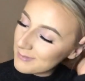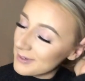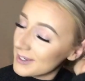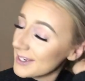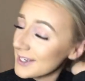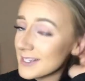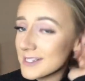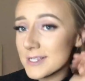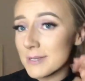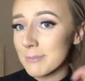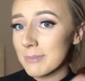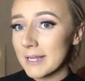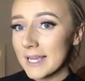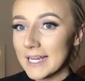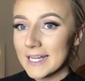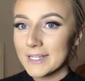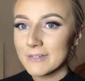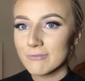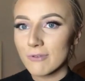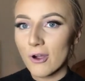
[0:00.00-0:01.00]
It's
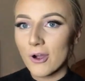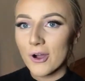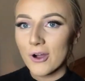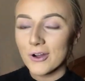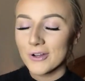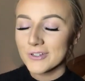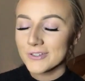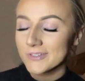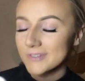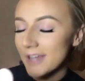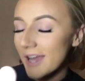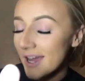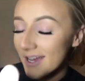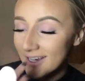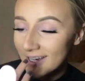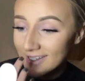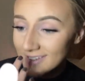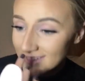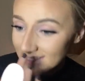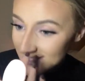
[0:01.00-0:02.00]
completely wrong, I
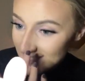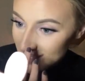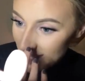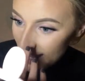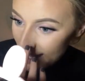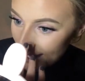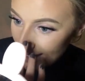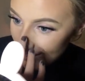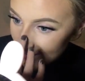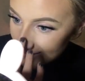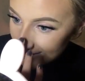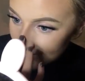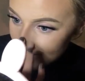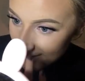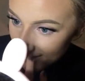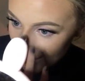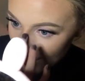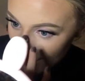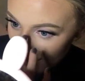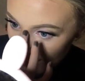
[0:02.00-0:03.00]
understand,
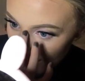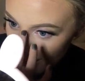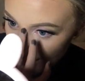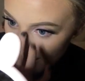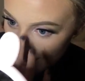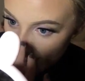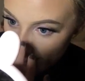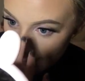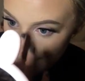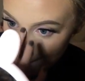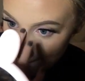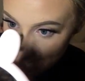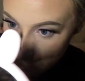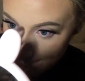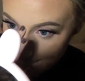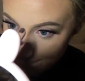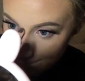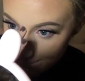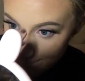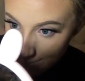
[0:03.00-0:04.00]

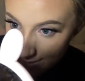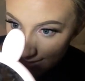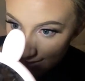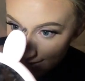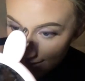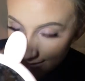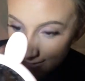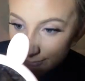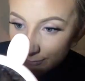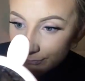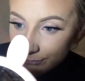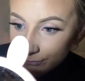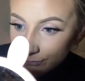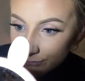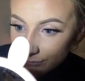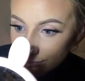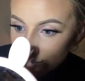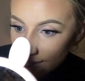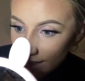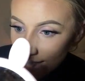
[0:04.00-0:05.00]
but
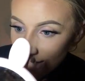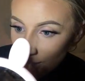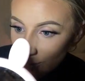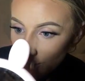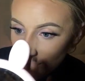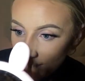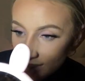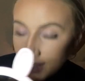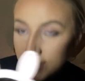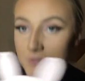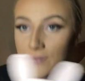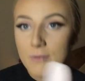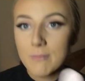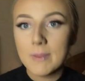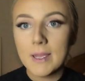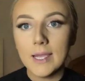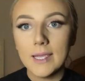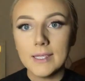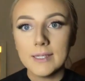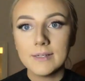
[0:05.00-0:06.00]
it works for
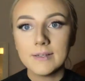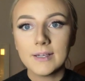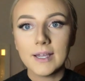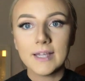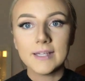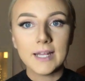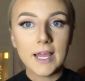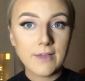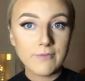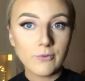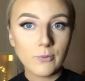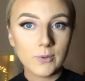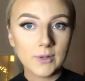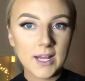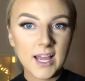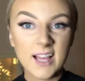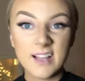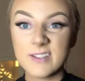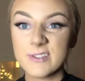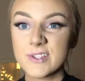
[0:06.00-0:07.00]
me, and everyone
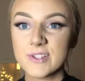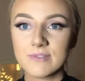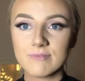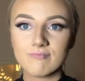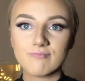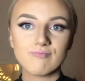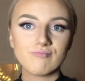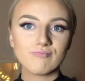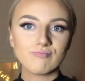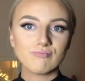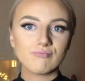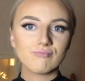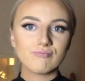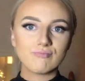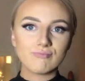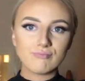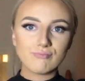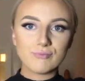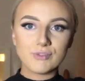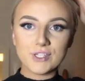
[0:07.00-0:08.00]
has
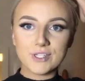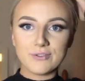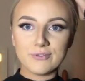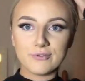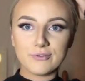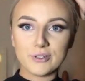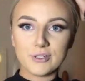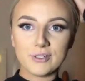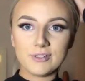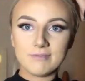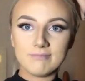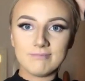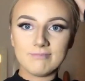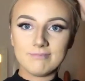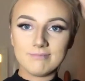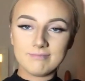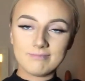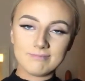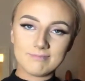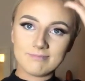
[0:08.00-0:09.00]

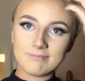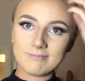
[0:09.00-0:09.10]
different